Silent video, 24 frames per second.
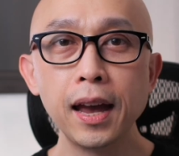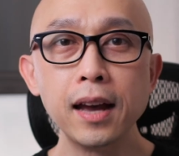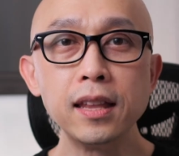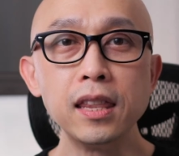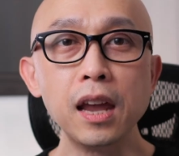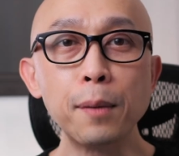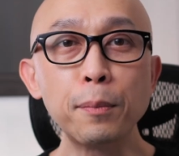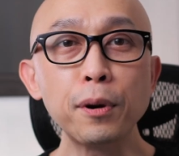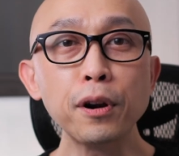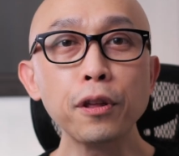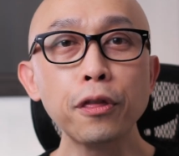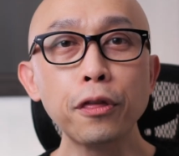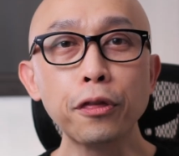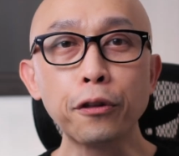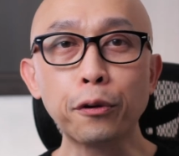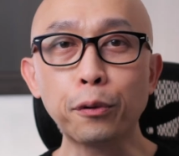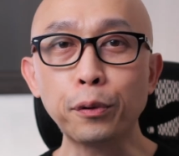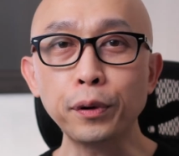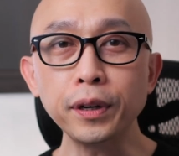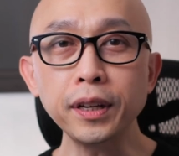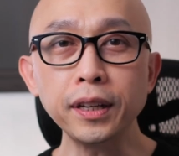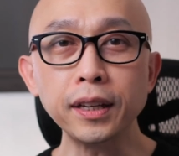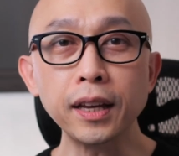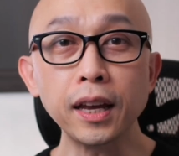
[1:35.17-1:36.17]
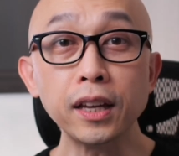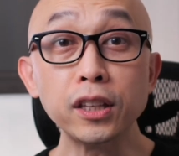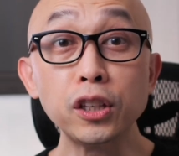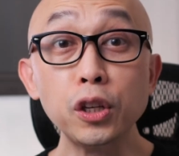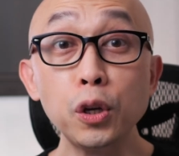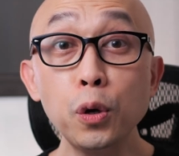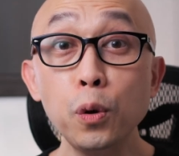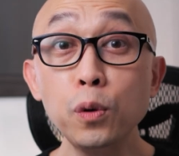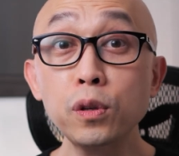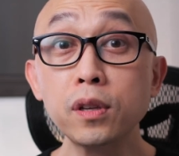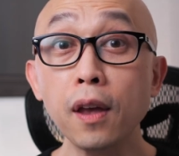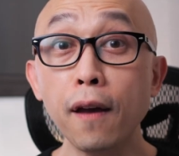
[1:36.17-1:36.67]
Number 3,
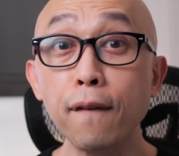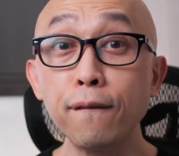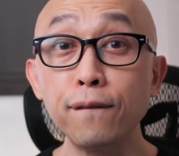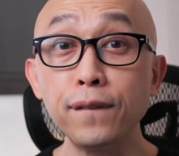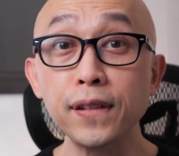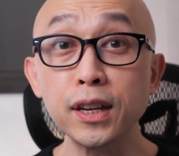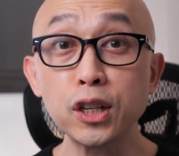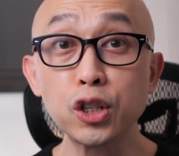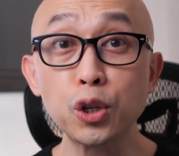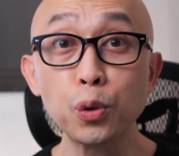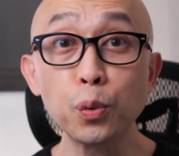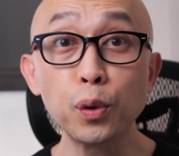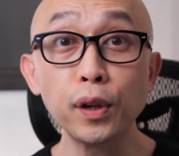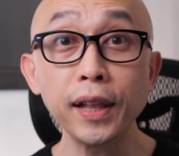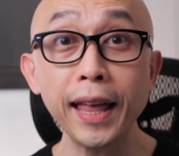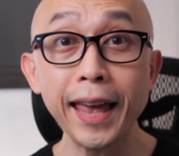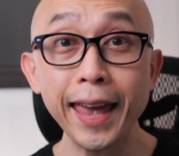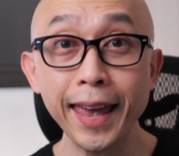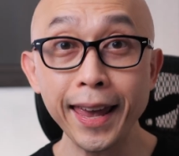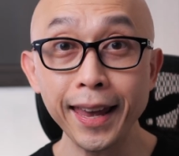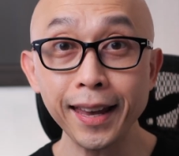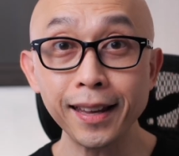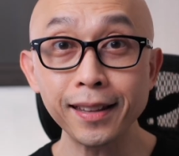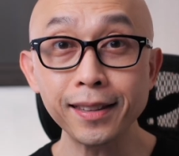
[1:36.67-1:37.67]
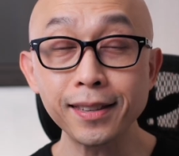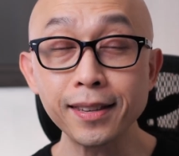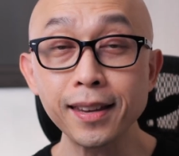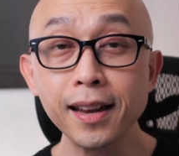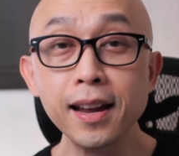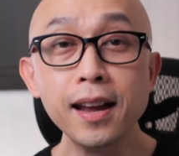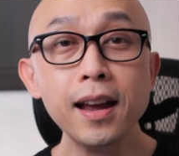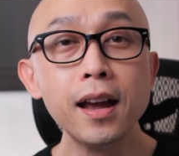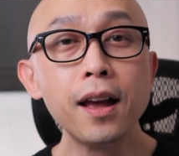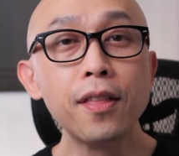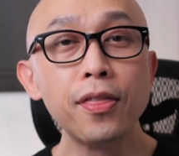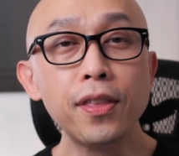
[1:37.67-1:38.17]
use visual aids.
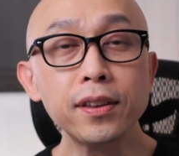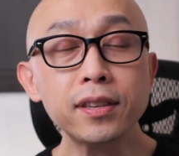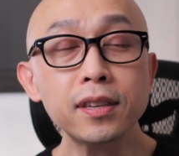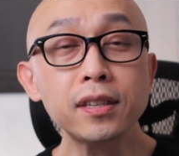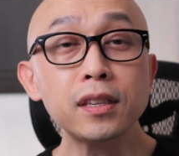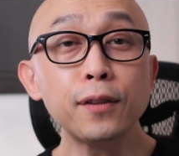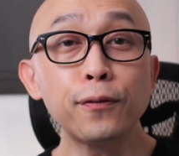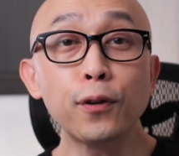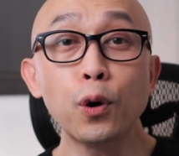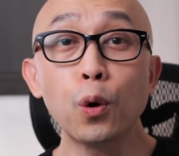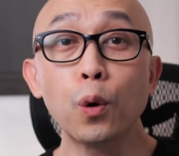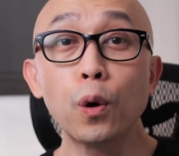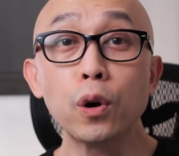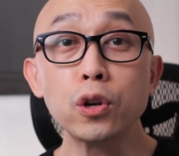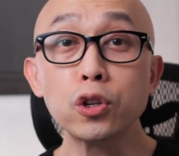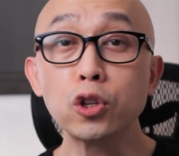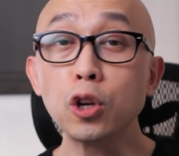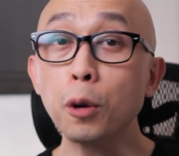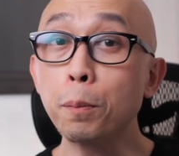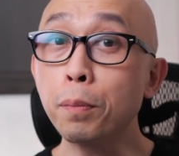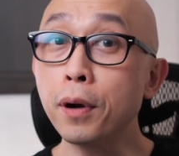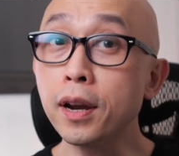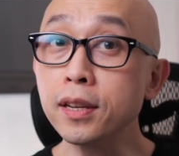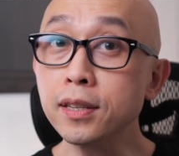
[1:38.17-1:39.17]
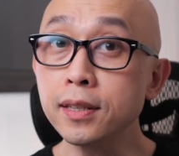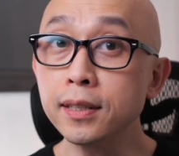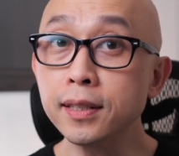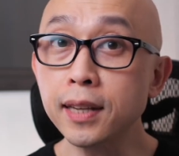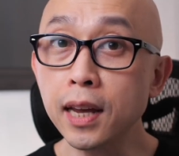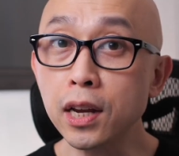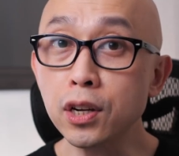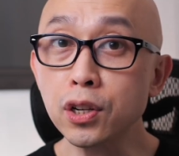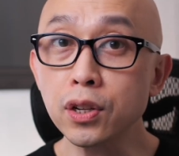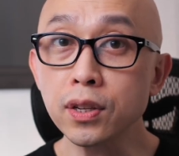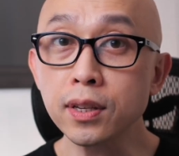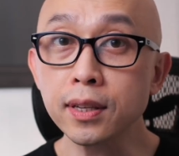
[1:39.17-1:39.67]
This is, of course, your
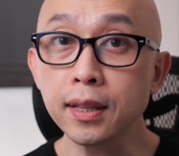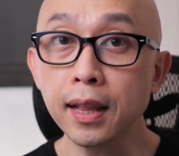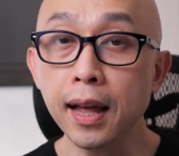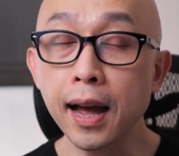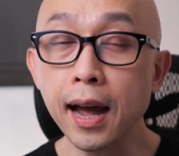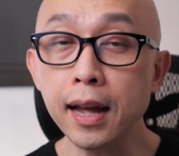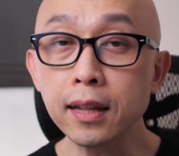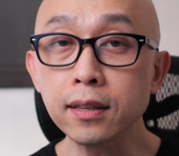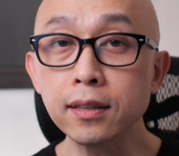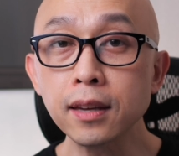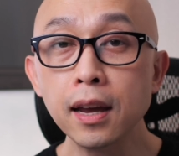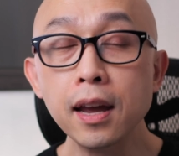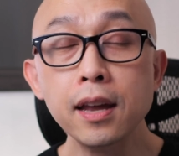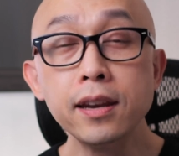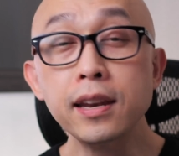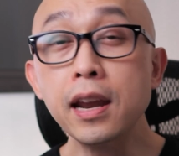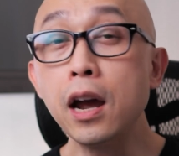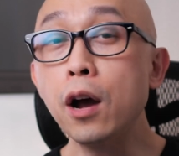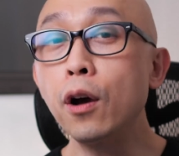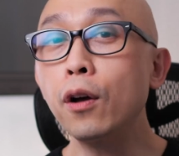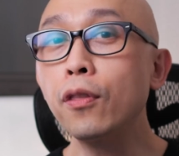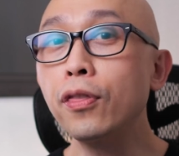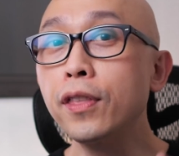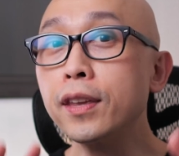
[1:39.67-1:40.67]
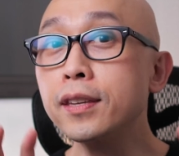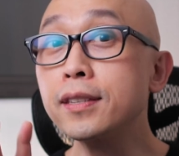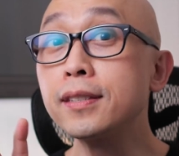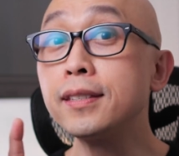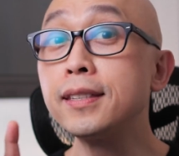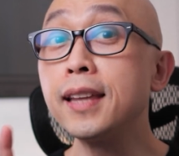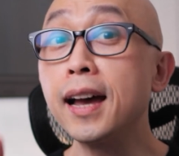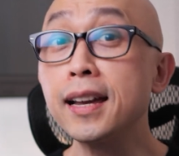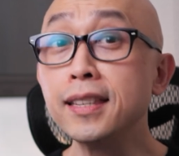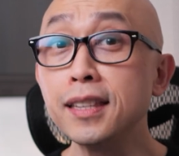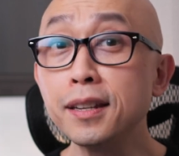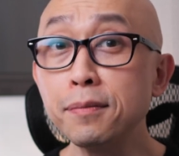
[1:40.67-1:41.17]
presentation slides. Now, this
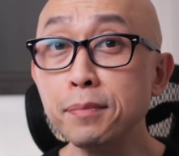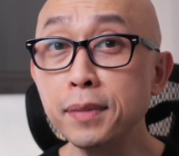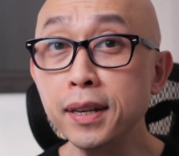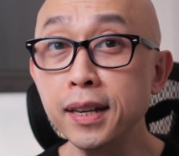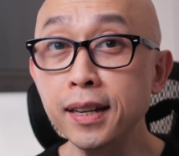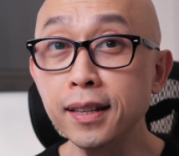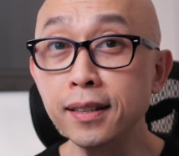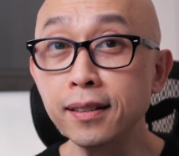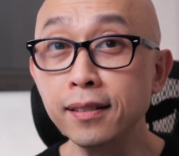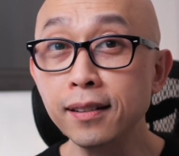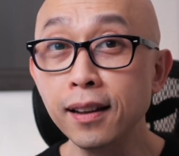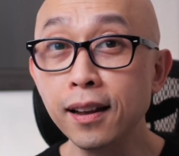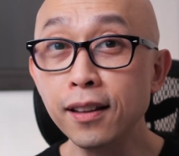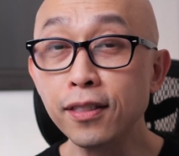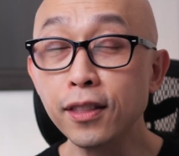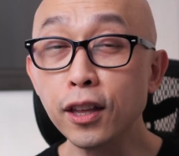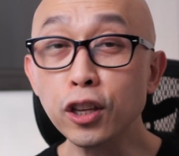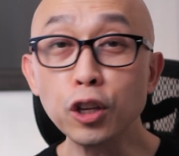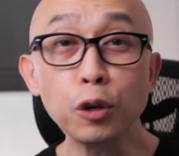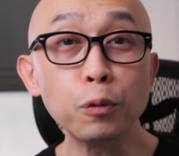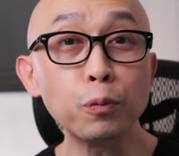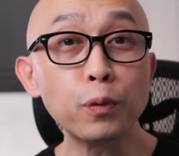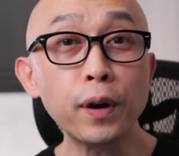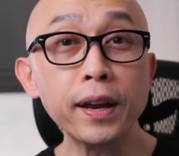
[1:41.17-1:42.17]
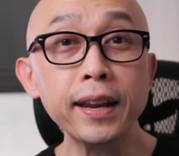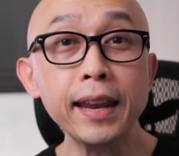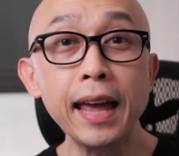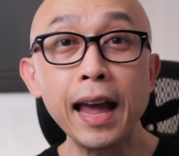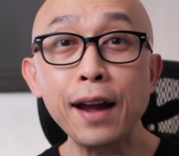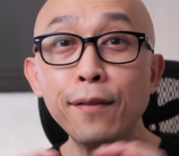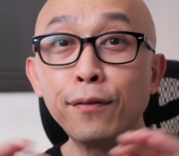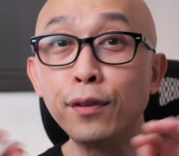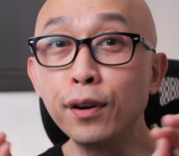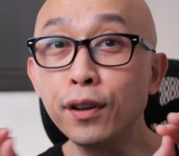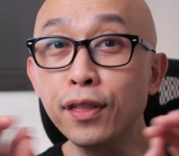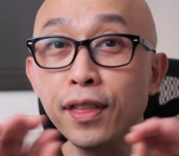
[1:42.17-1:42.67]
doesn't mean that you write
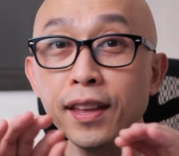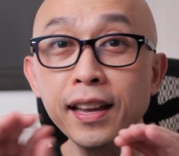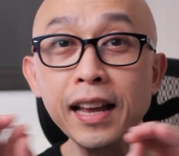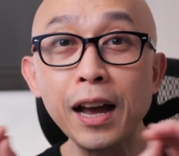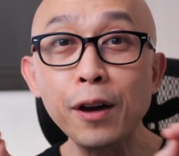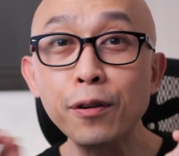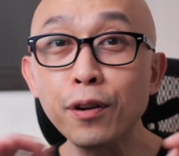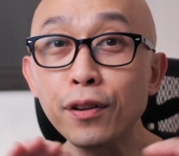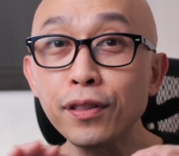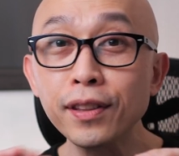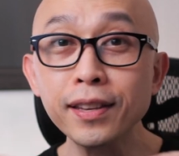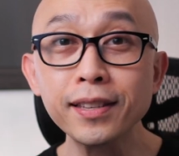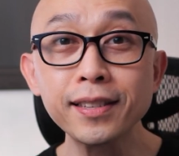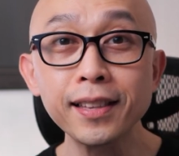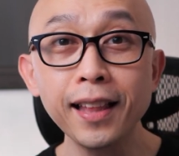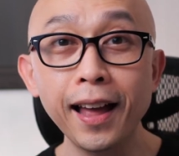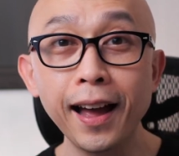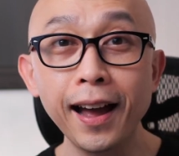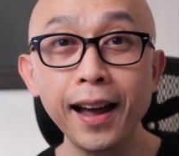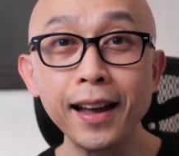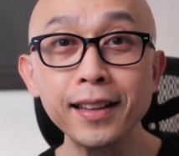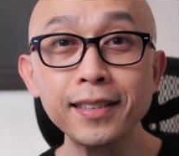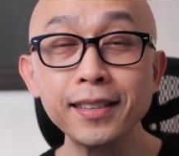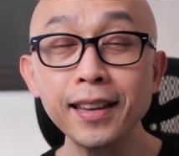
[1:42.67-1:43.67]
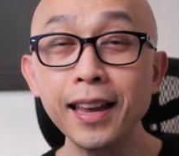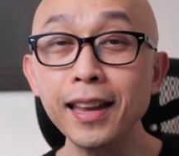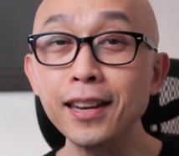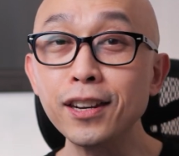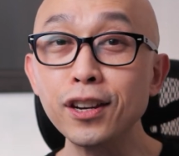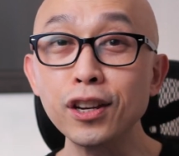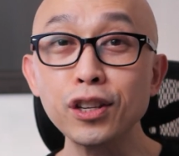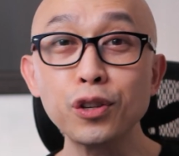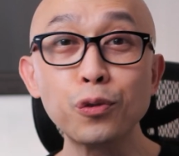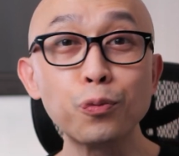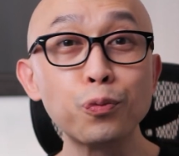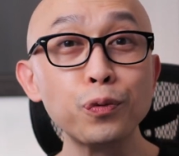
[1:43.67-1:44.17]
everything out on the slides and
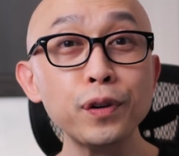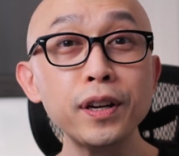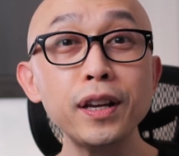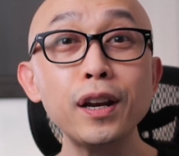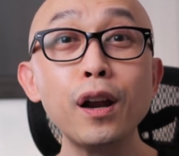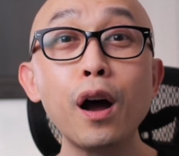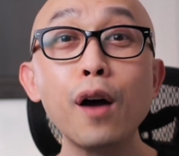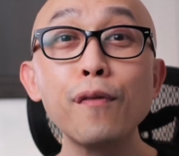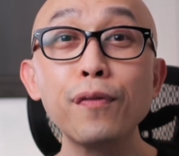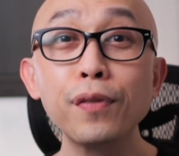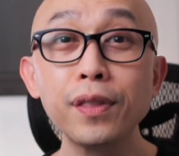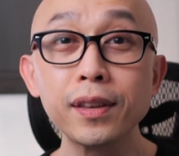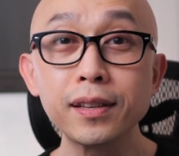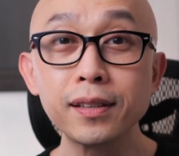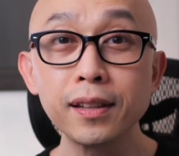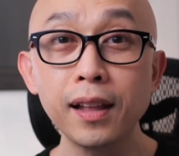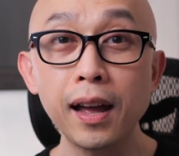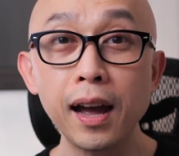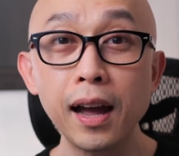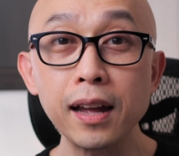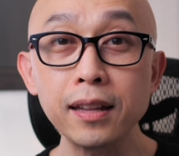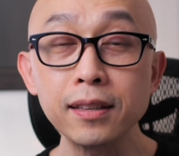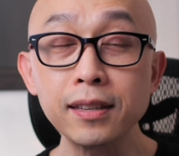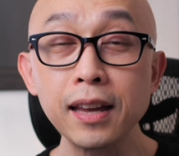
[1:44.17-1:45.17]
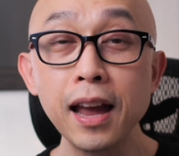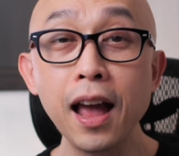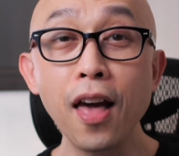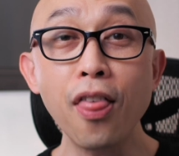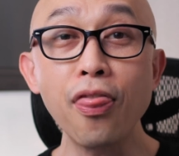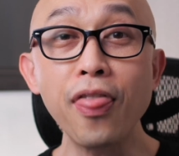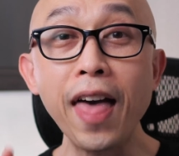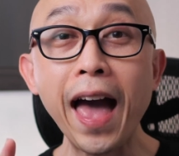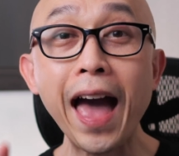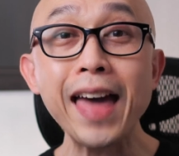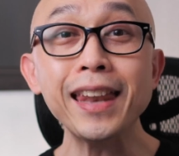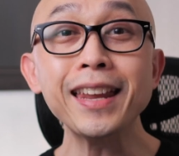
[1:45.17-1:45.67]
just read off of the slides.
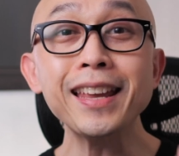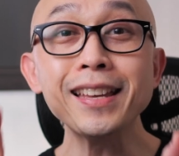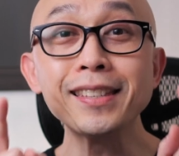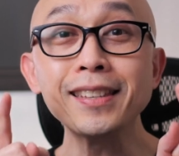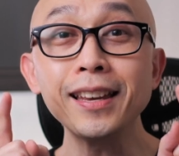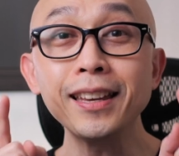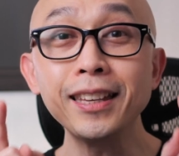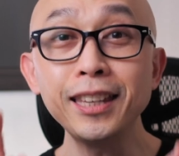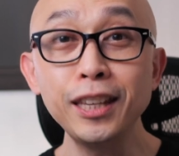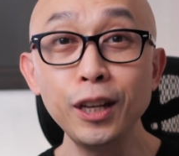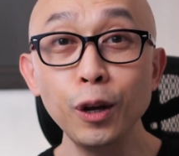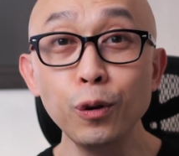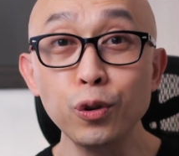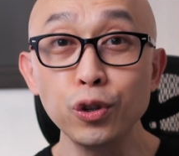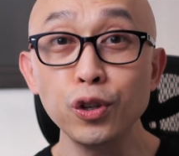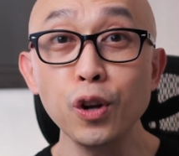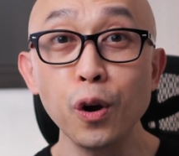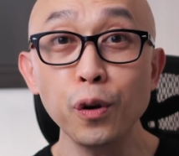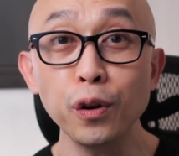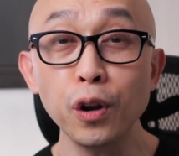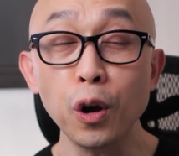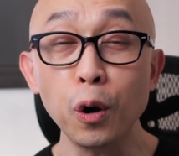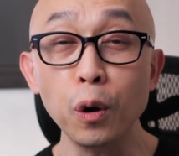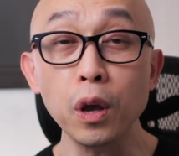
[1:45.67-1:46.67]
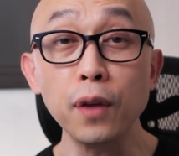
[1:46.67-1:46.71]
That is a huge no-no.